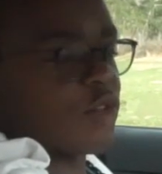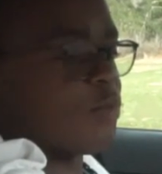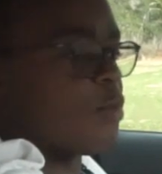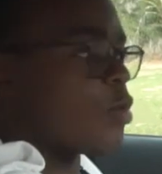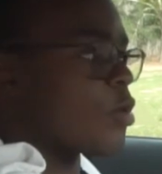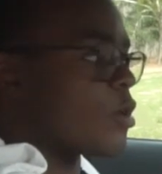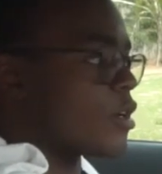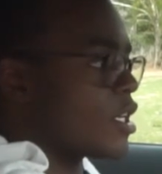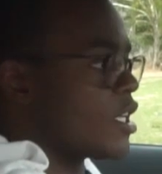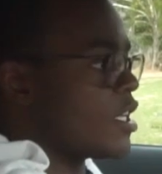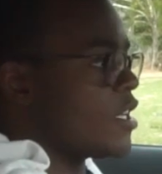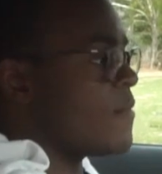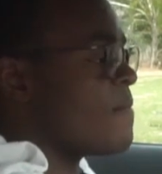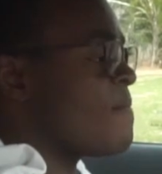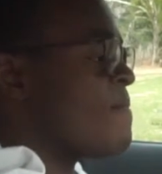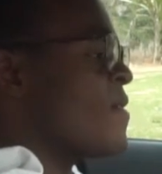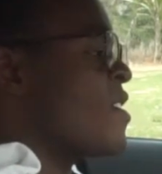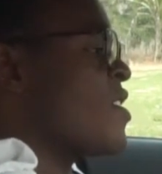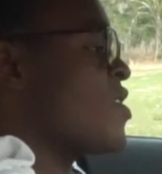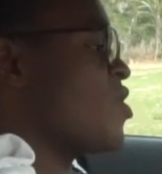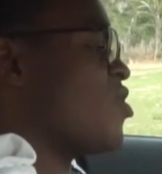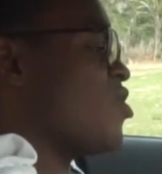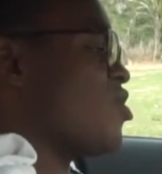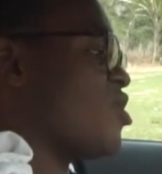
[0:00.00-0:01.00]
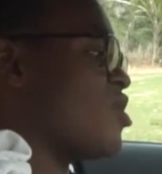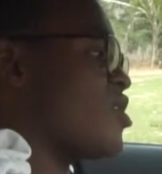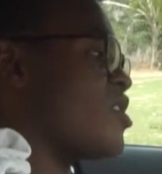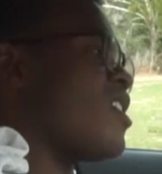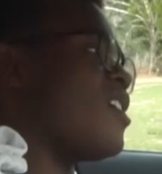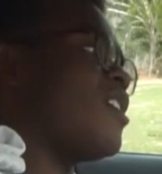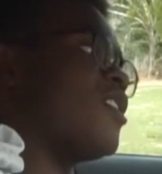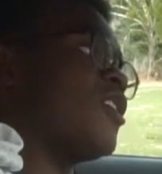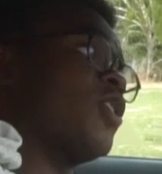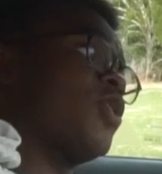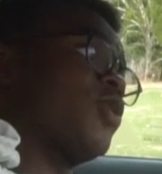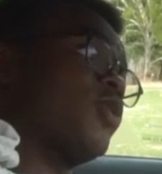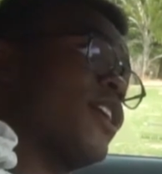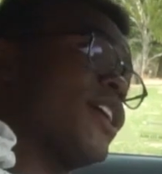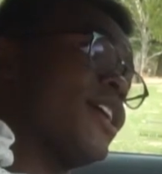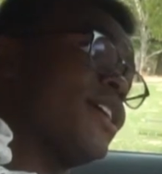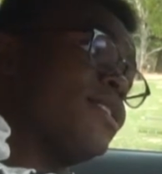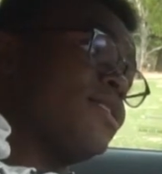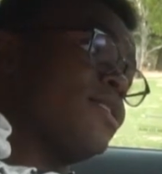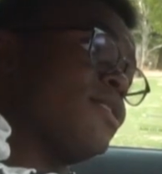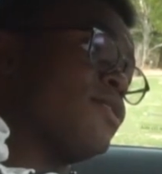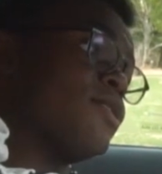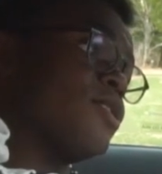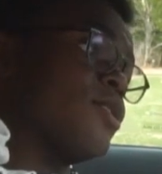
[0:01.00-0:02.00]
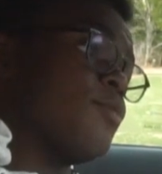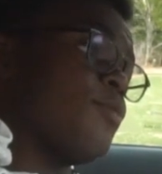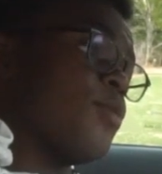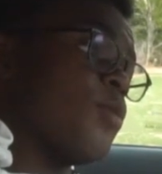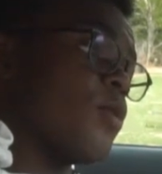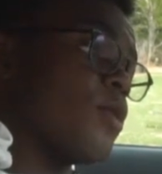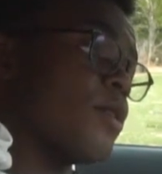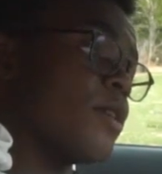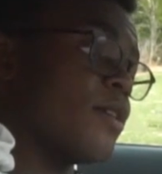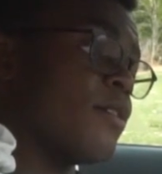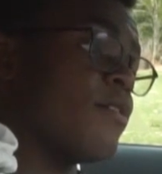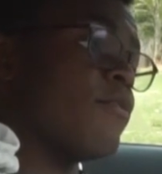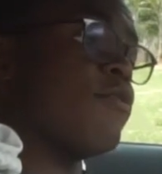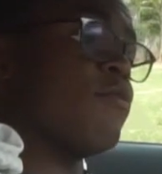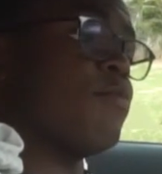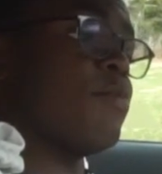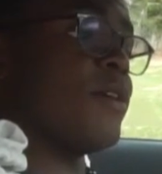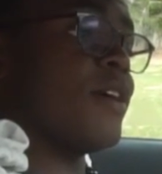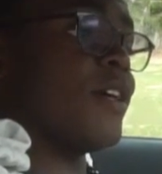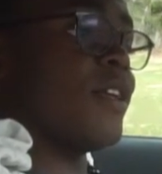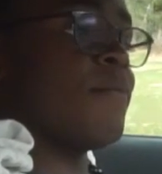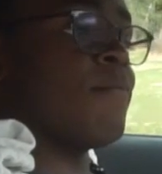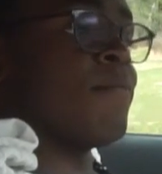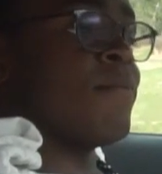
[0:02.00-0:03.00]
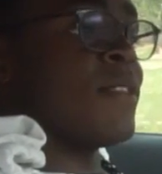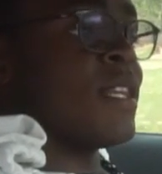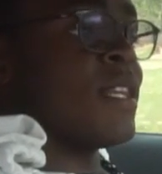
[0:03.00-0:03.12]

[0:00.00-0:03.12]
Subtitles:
sporty, so they're not crazy supportive, but